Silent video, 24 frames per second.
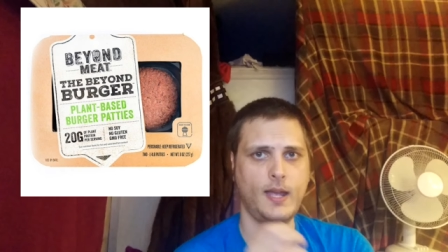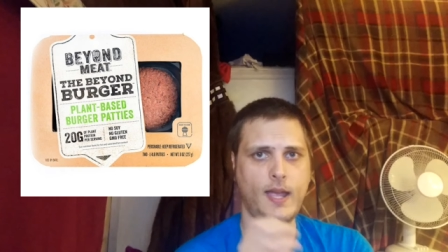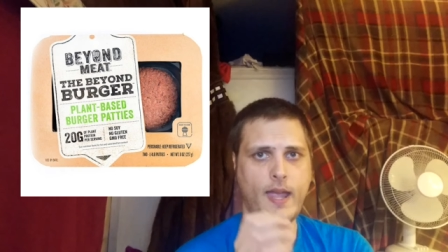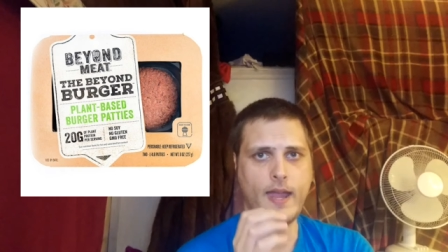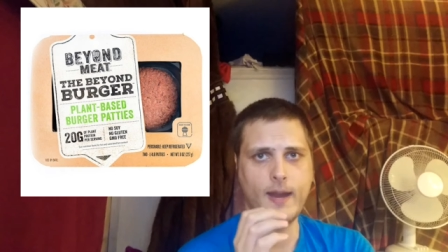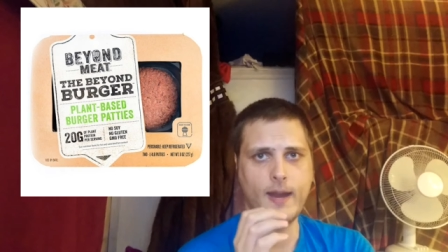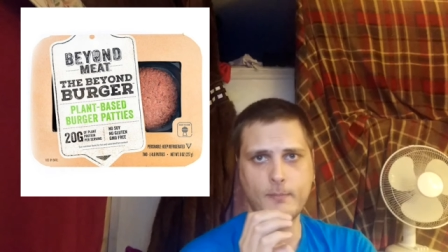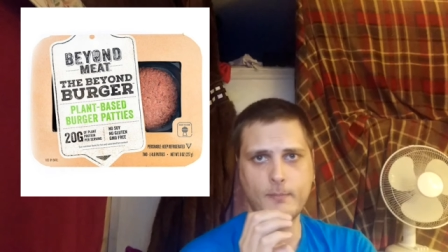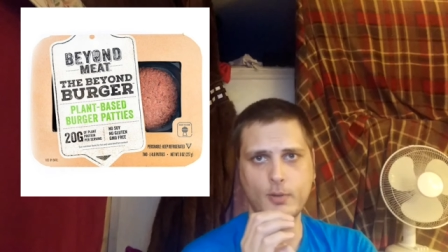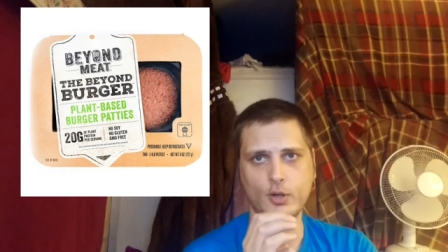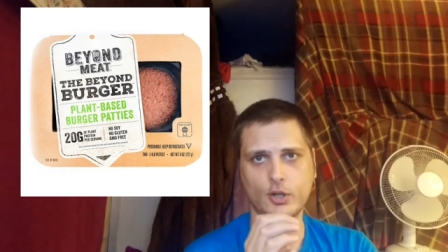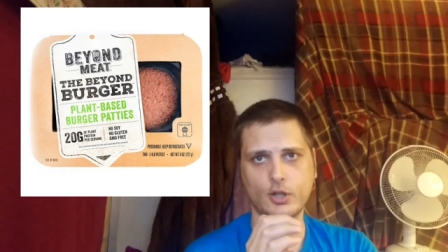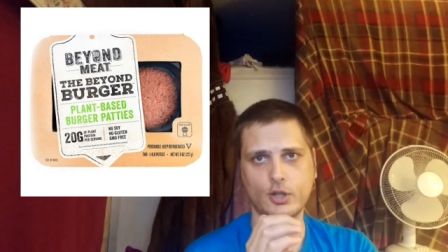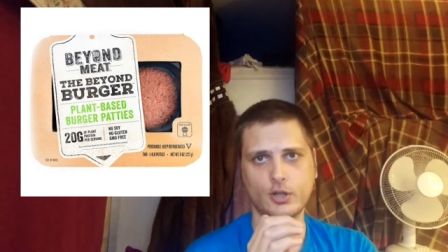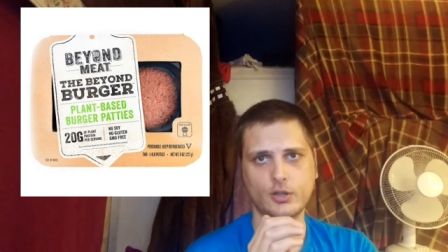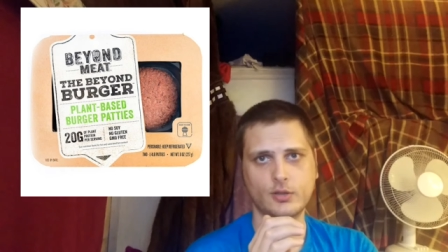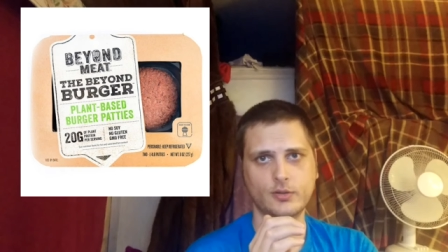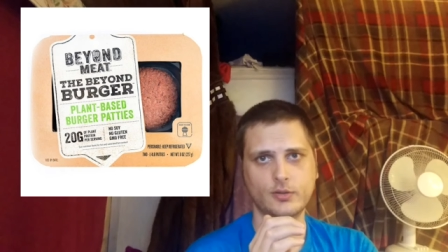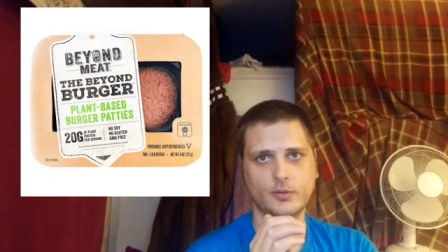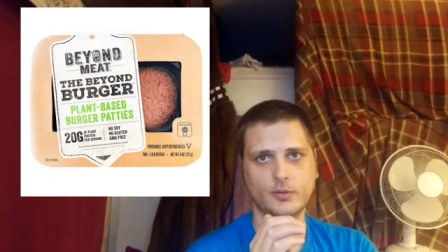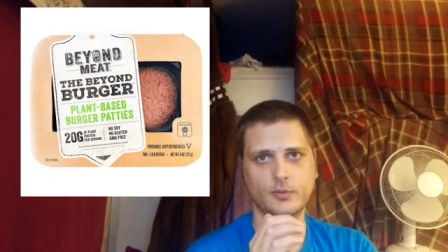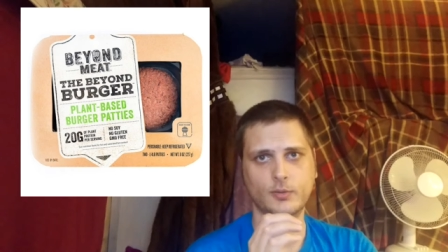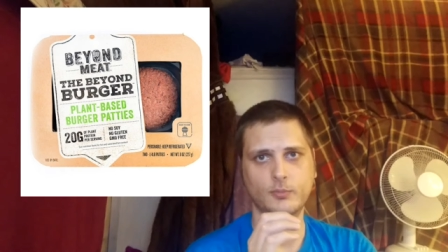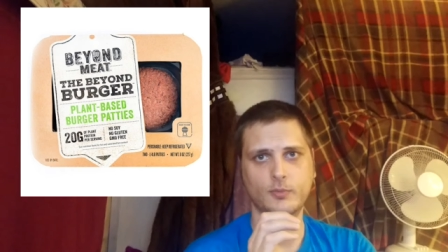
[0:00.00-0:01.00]
hamburger,
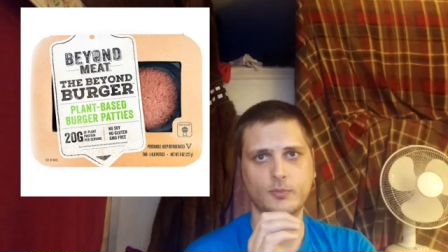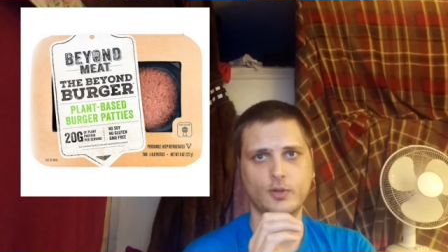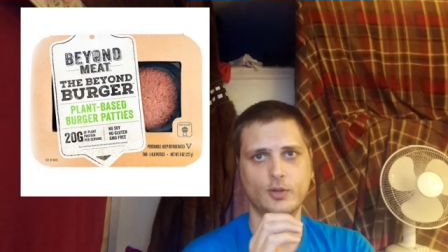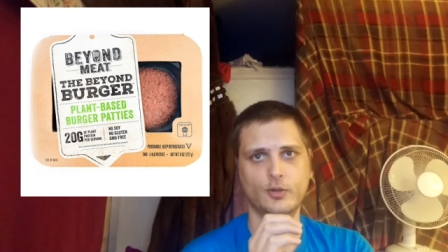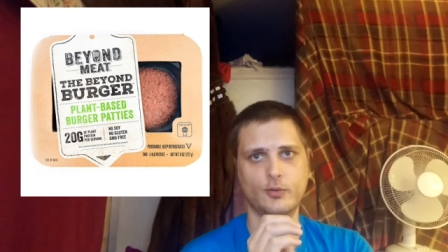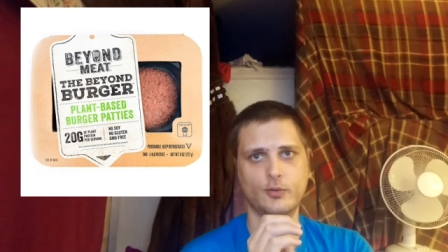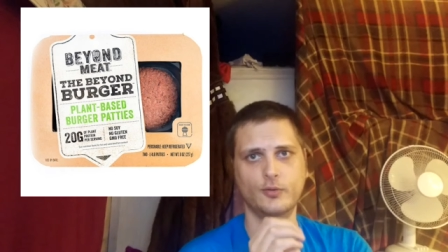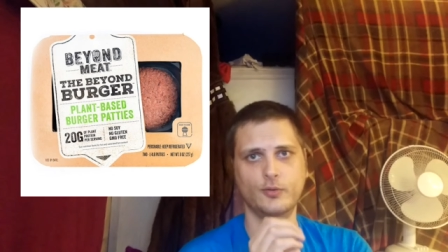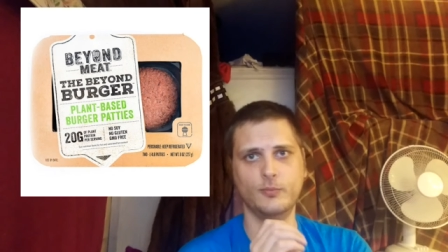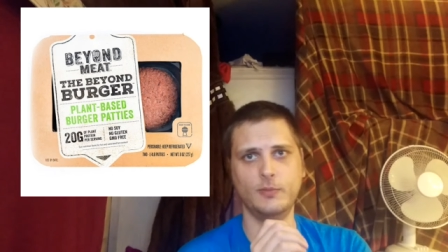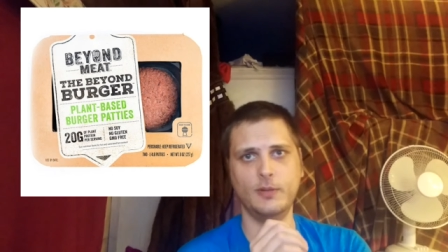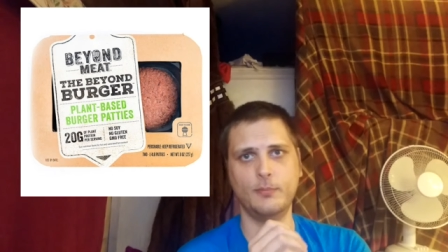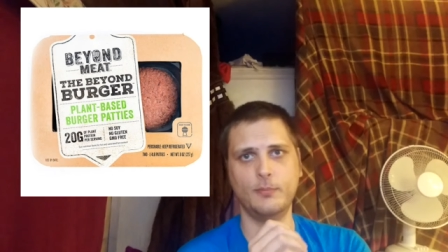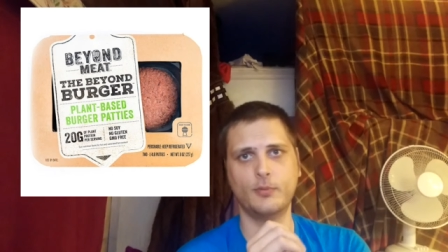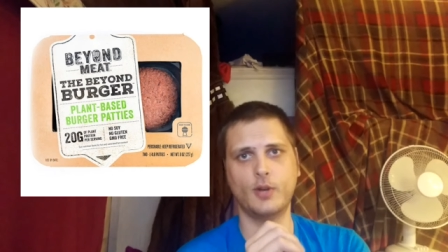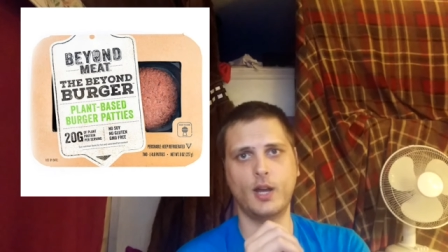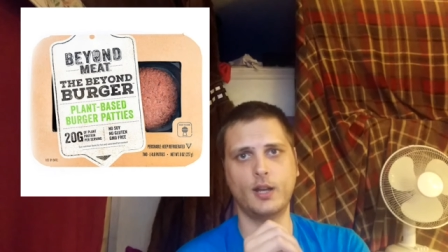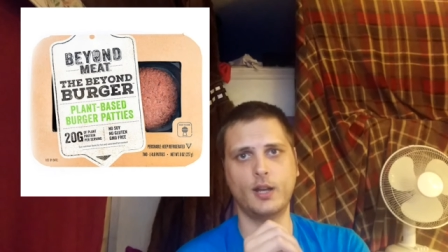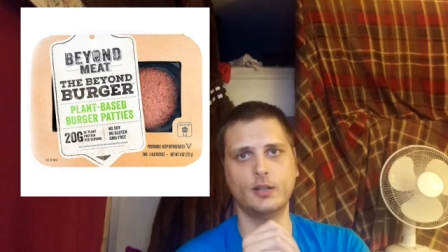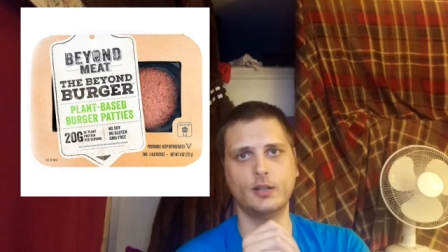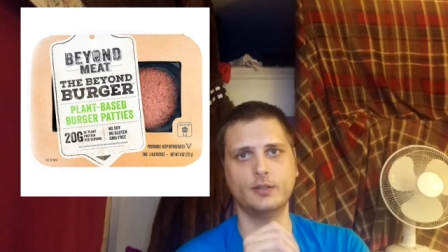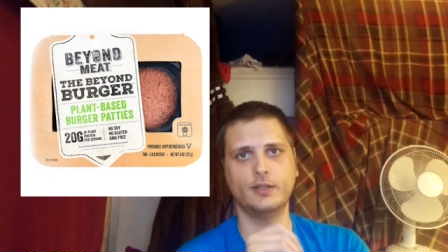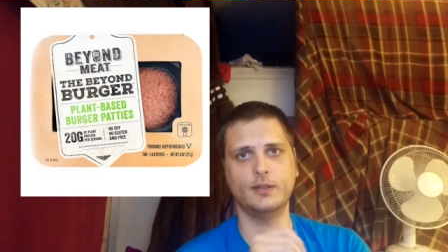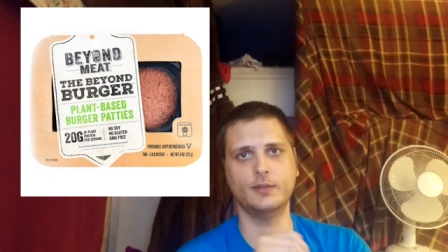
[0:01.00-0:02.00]
their, their newest meat
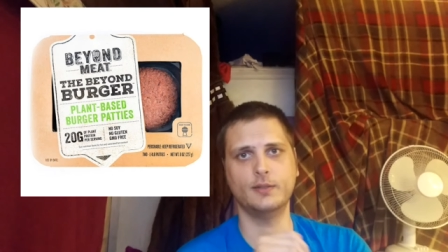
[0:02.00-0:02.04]
product.